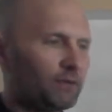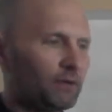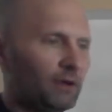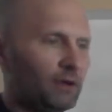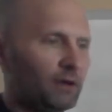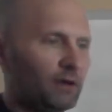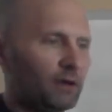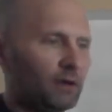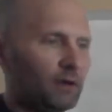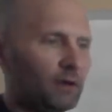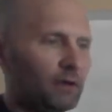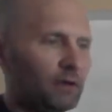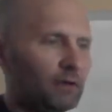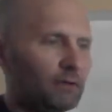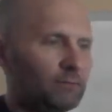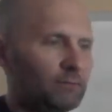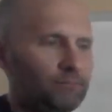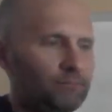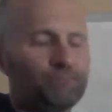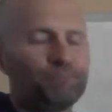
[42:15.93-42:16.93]

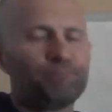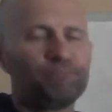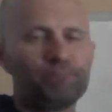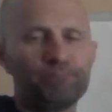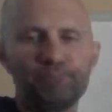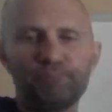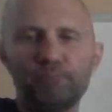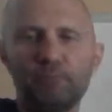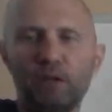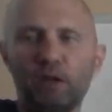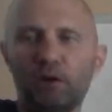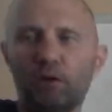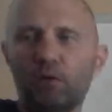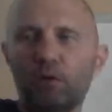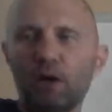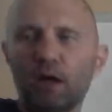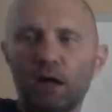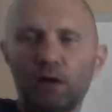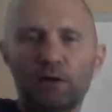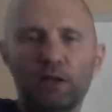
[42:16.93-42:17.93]
I'll
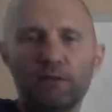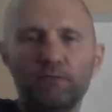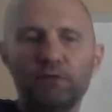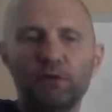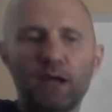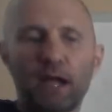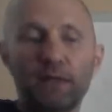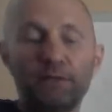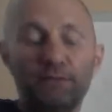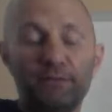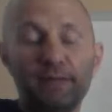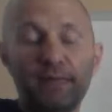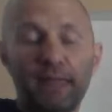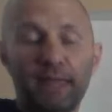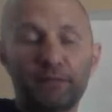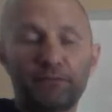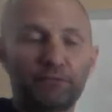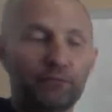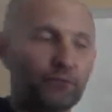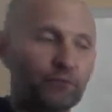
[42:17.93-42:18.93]
give you guys
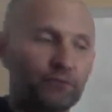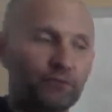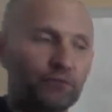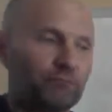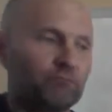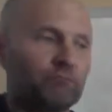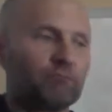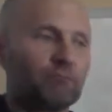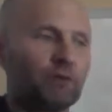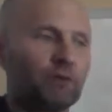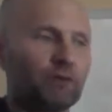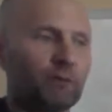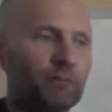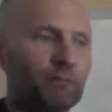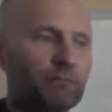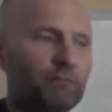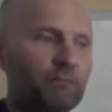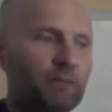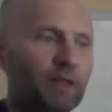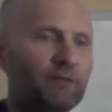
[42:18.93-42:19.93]
the answers,
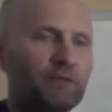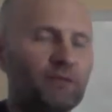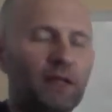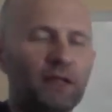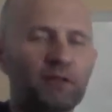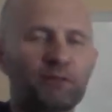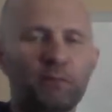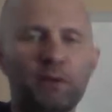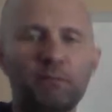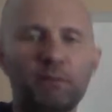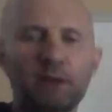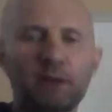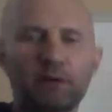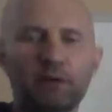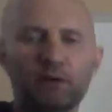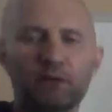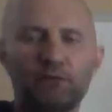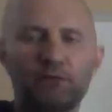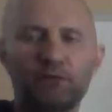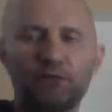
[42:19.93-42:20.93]
because that's my
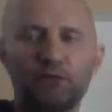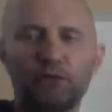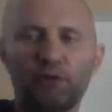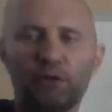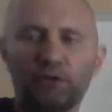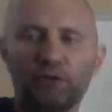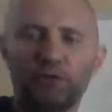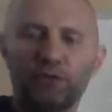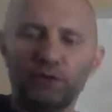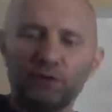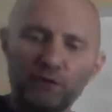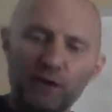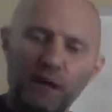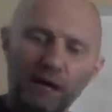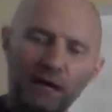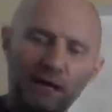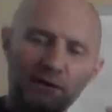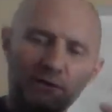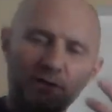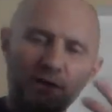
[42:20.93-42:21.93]
bigger concern, is that you
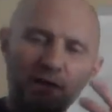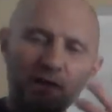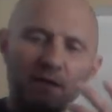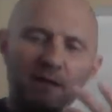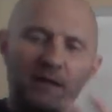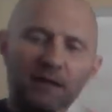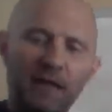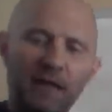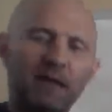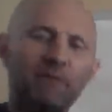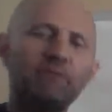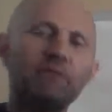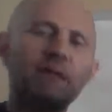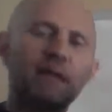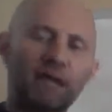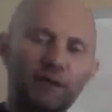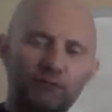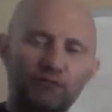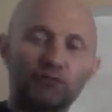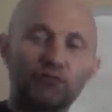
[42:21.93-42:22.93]
guys have
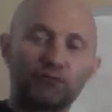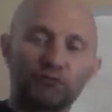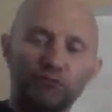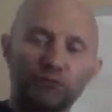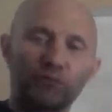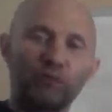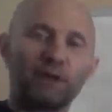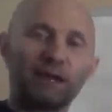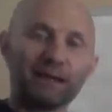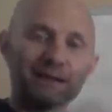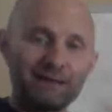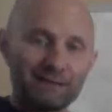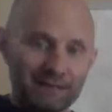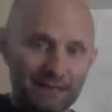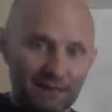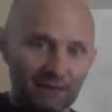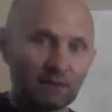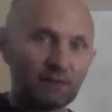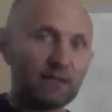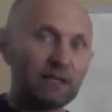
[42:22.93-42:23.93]
the answers so that
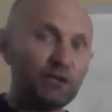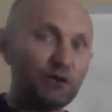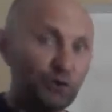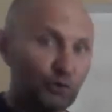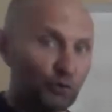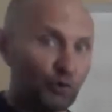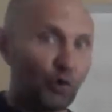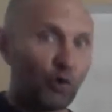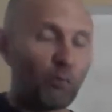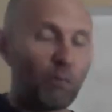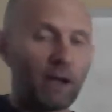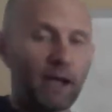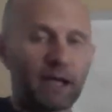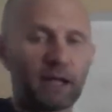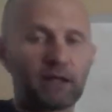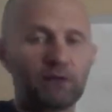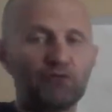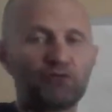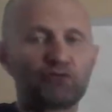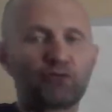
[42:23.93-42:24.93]
ideally you go
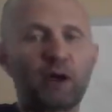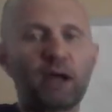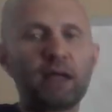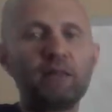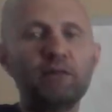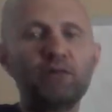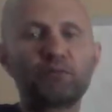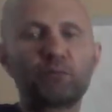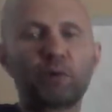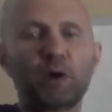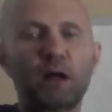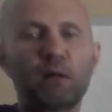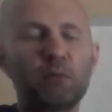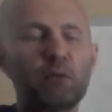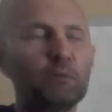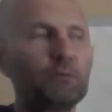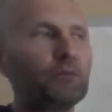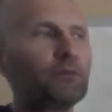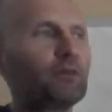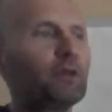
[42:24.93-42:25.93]
back and try these
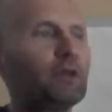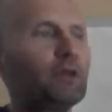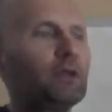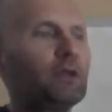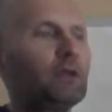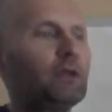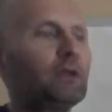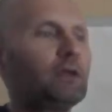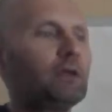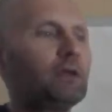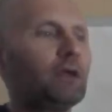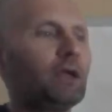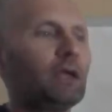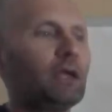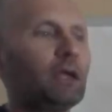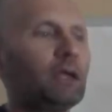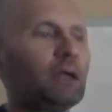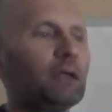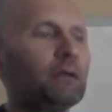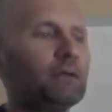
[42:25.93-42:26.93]
problems
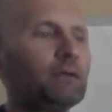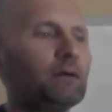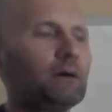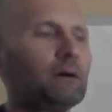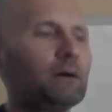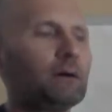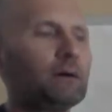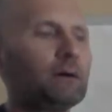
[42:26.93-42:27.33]
and